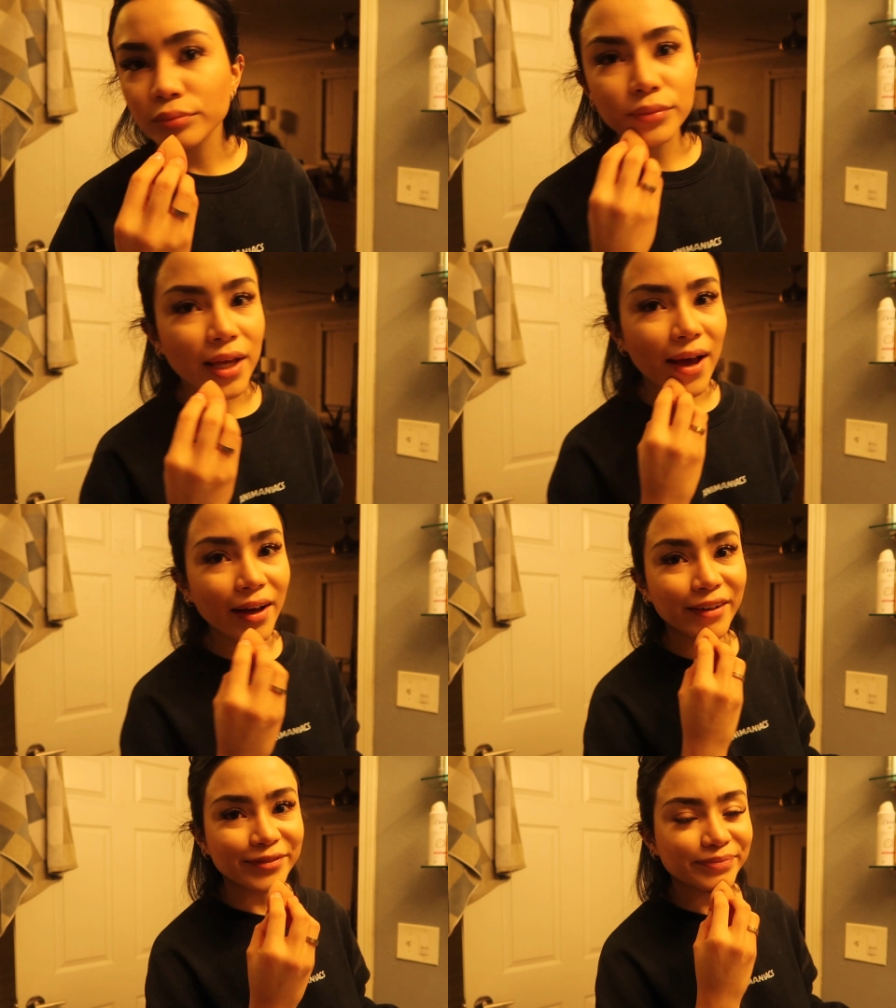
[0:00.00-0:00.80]

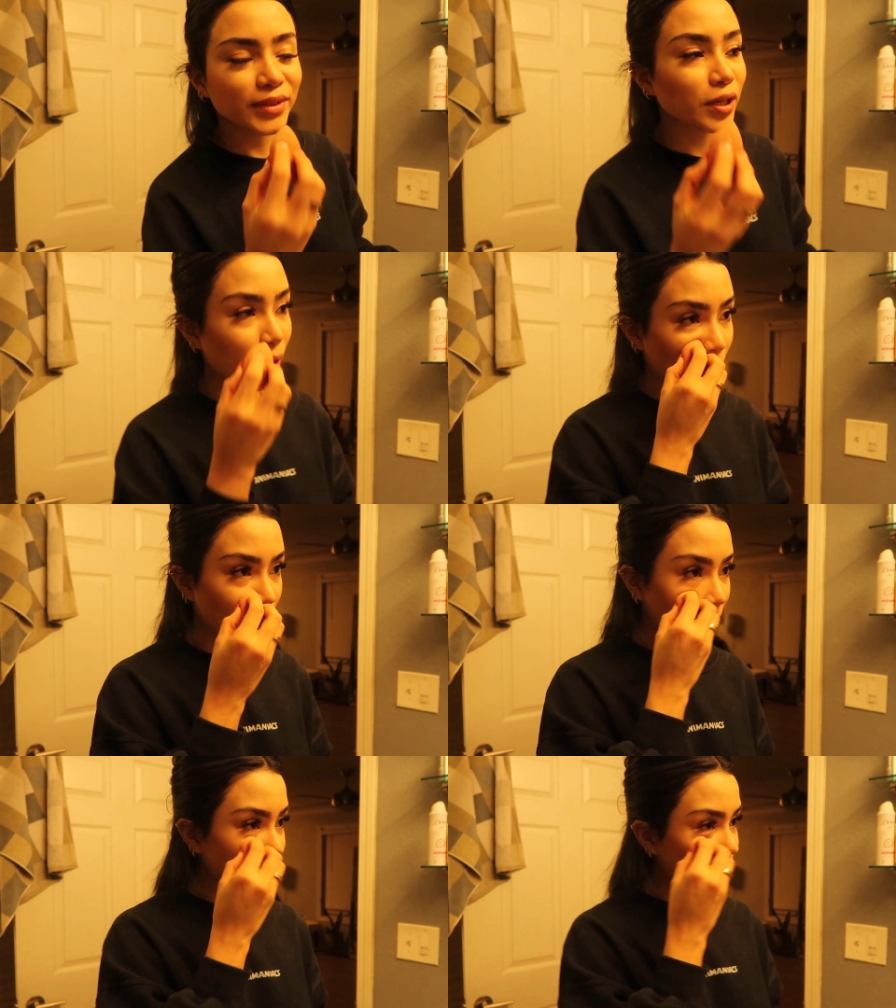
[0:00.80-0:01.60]
yeah, so
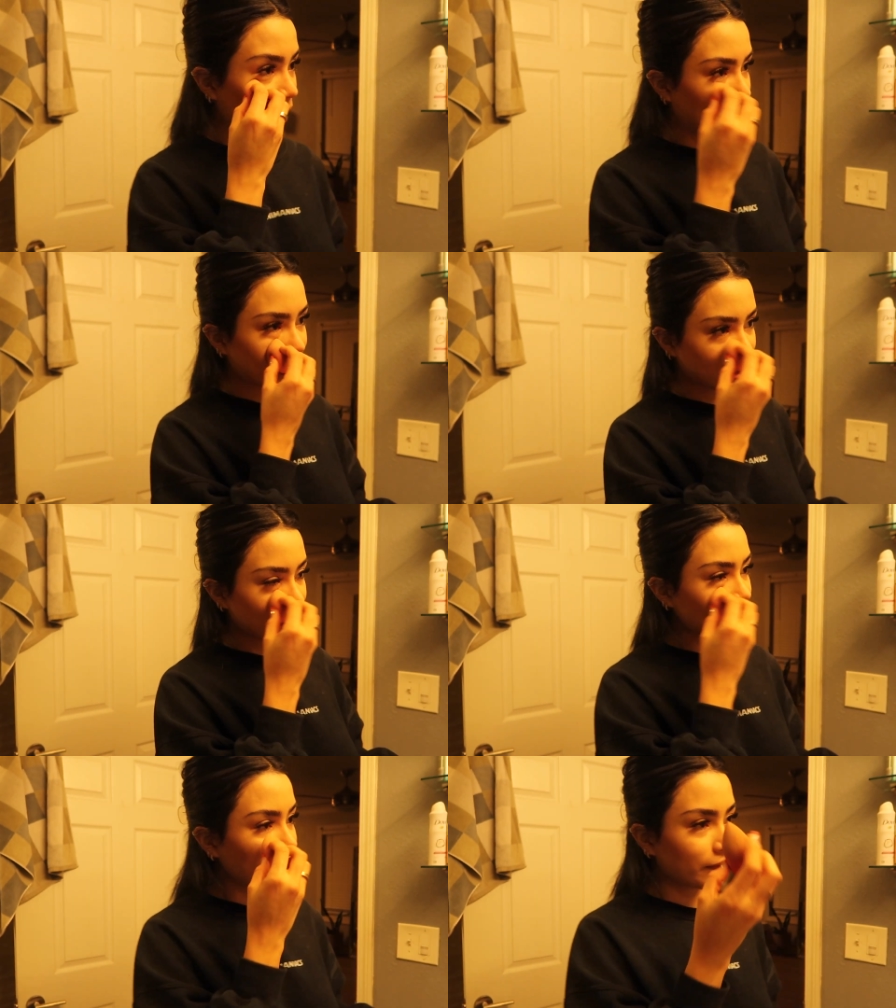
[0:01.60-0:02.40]
I'm
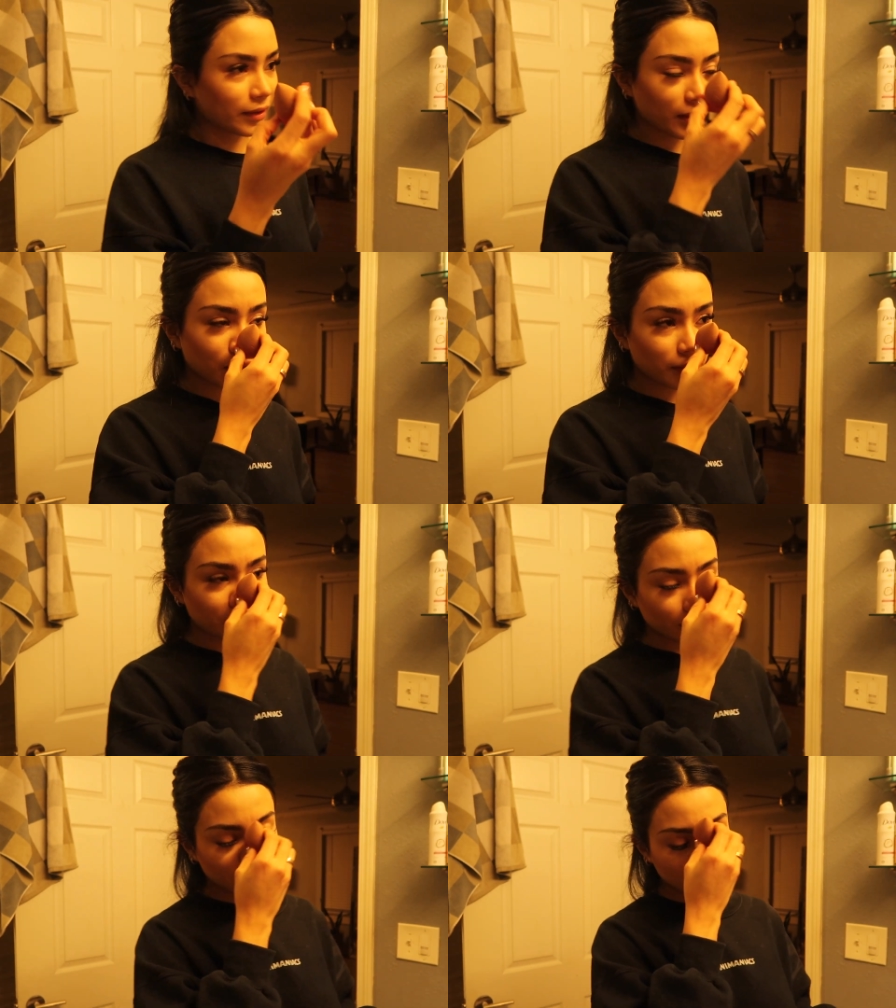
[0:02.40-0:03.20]
excited even
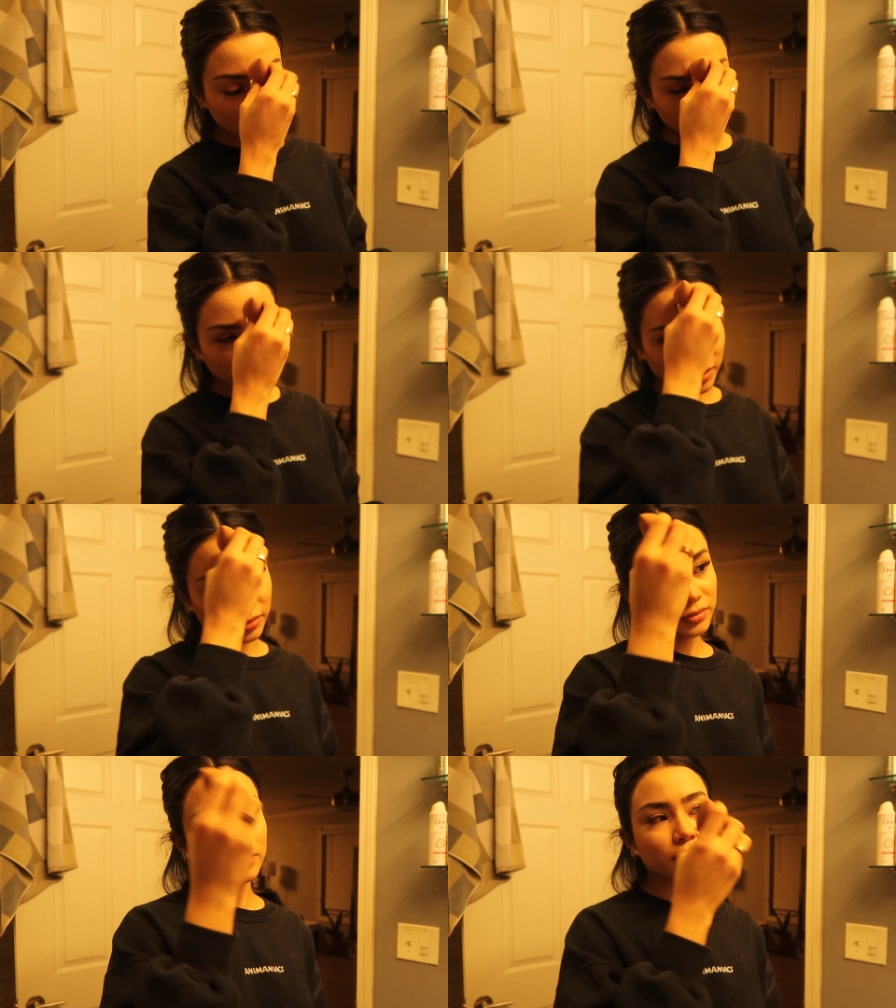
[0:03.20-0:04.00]
though, you
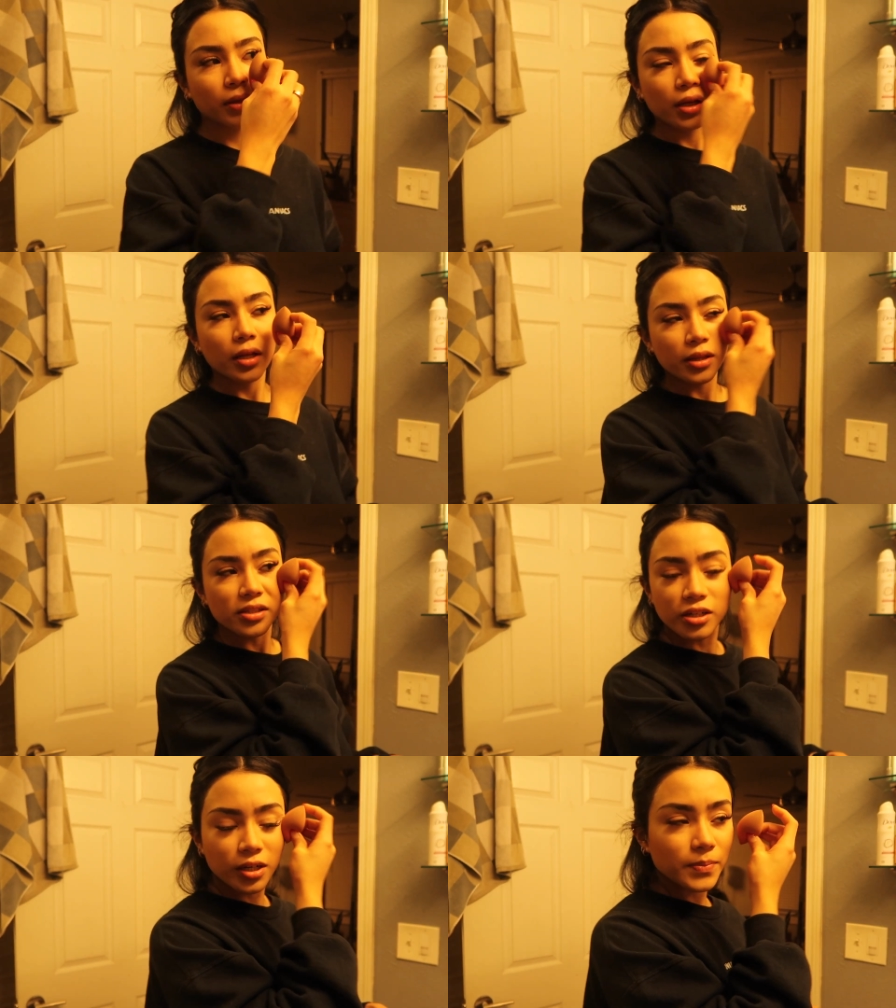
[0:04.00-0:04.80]
know, the
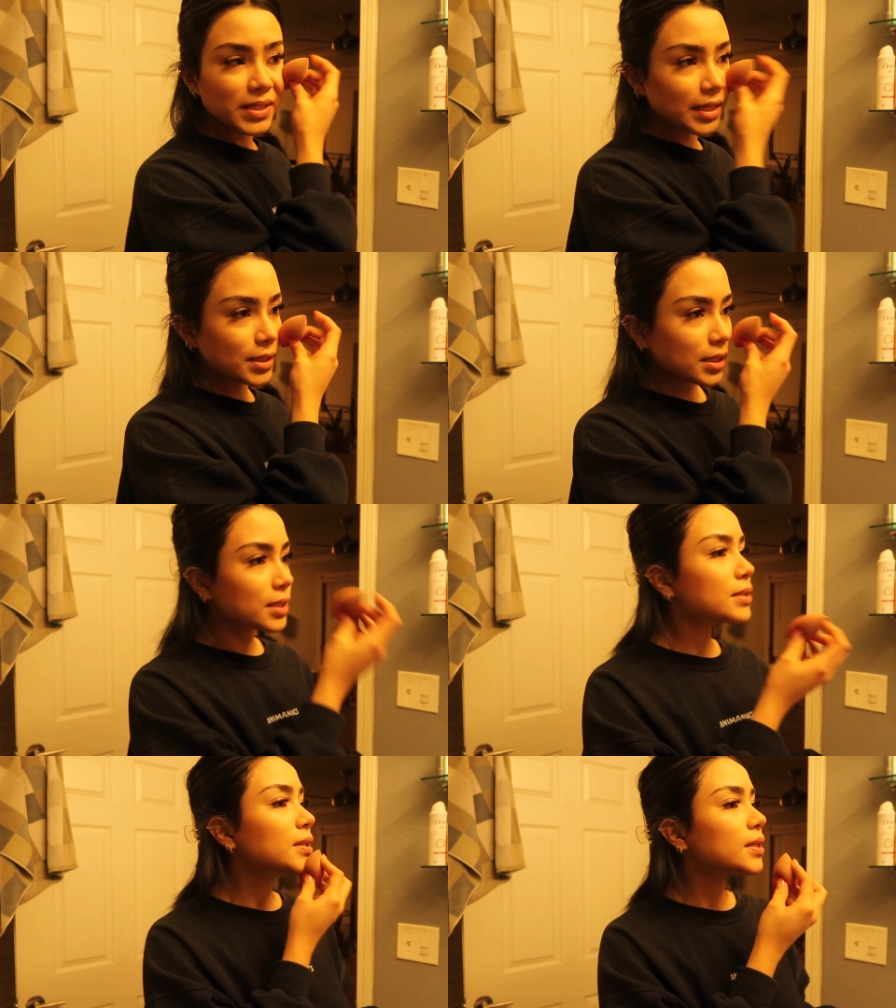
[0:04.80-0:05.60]

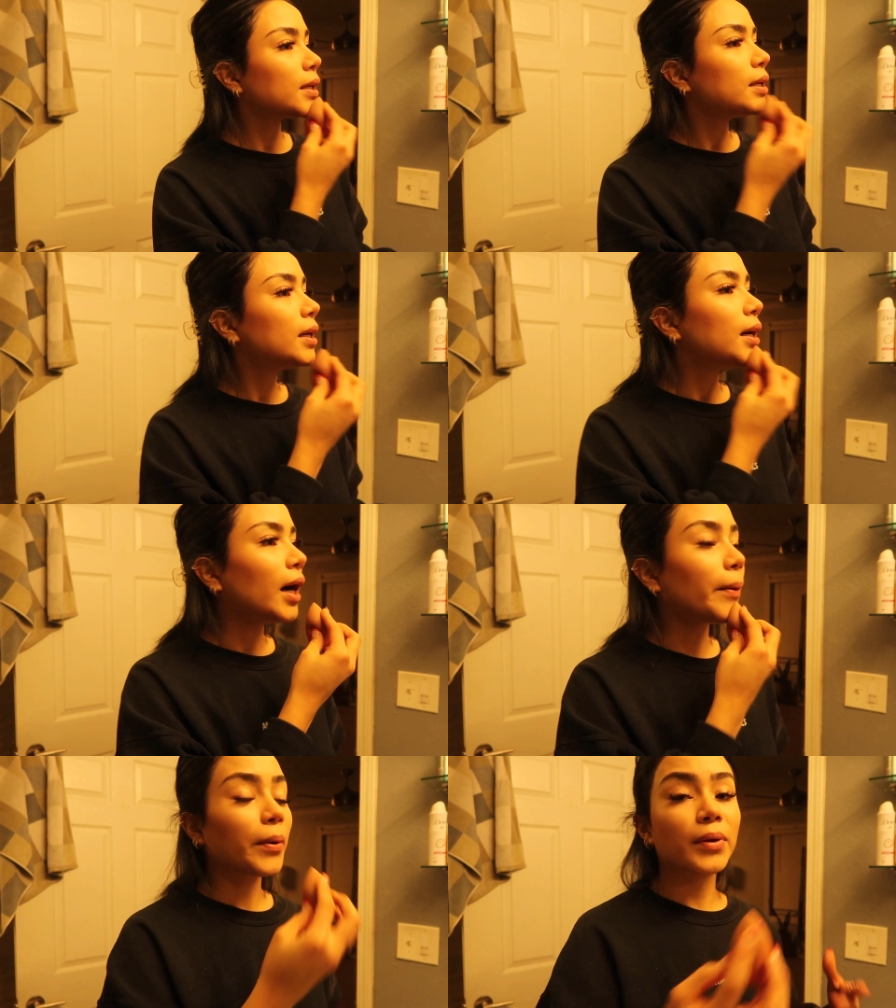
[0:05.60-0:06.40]
circumstances.
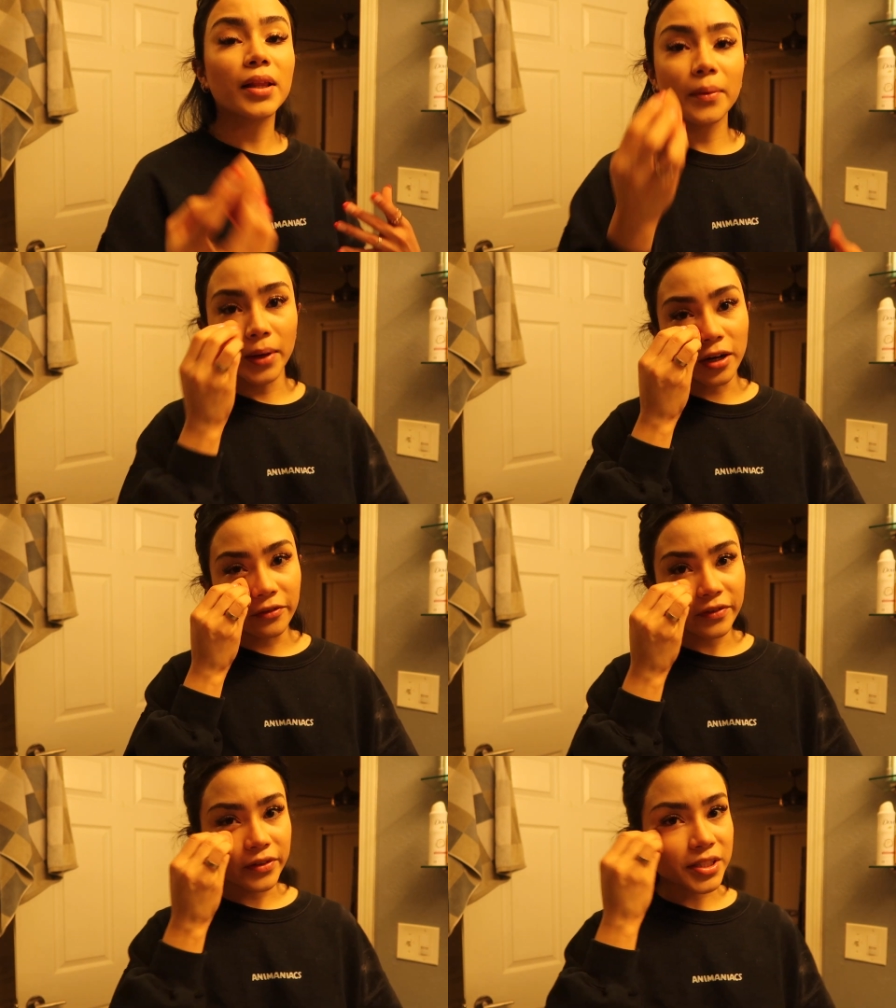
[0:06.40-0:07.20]
Um, I really like my
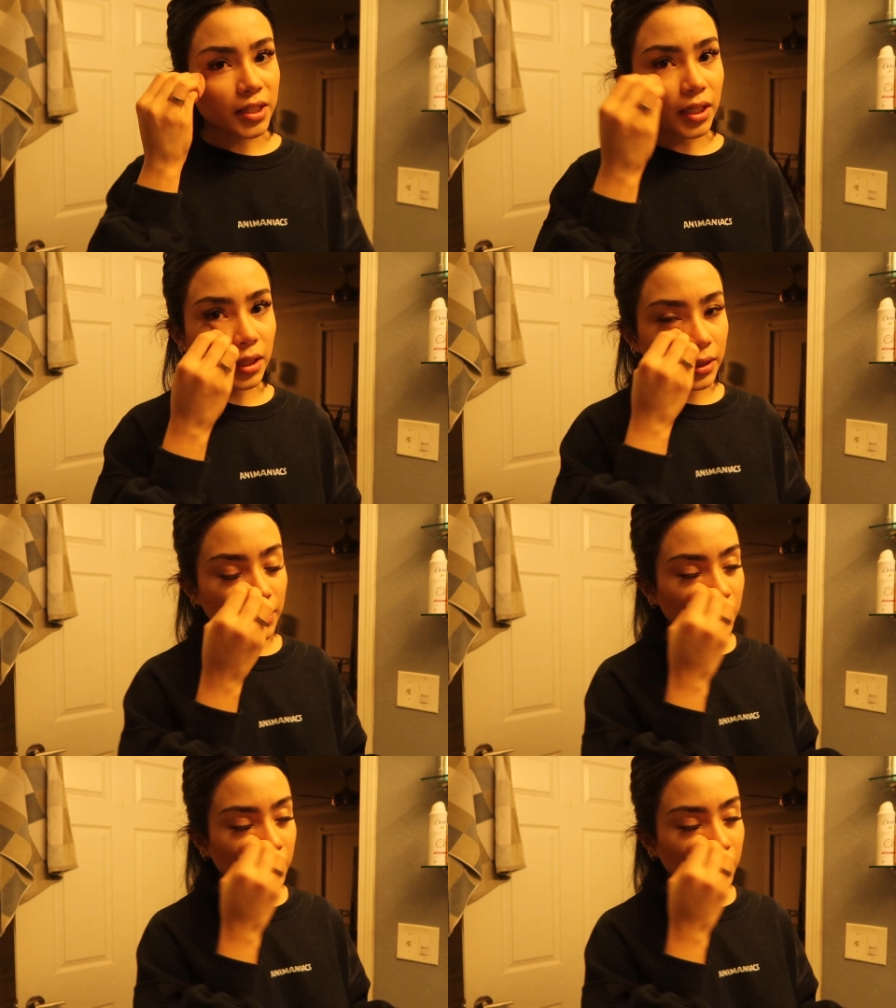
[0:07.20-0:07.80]
outfit for tonight.